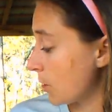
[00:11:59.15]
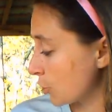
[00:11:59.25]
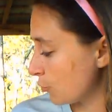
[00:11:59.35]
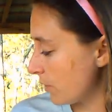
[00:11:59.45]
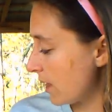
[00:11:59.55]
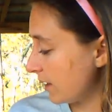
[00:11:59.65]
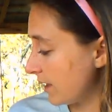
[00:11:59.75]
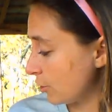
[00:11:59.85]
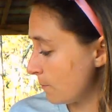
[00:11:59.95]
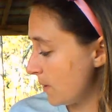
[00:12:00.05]
But
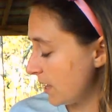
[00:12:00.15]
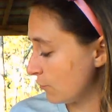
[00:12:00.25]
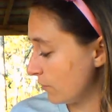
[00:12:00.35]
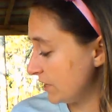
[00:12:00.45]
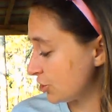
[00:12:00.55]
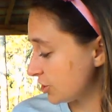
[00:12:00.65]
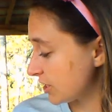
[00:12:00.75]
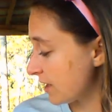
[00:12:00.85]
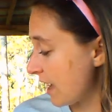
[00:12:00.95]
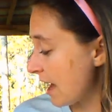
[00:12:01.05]
Corella her men
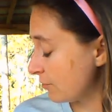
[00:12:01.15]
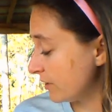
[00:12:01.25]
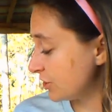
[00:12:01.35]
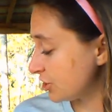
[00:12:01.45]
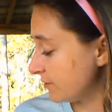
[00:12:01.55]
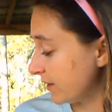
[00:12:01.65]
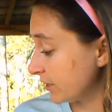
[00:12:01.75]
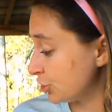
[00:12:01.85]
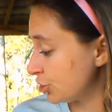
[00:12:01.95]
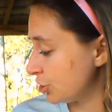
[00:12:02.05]
had reached the
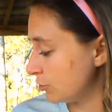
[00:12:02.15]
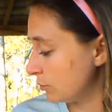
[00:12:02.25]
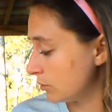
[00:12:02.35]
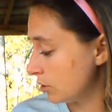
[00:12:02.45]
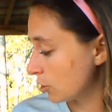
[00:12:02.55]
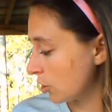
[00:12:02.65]
village too.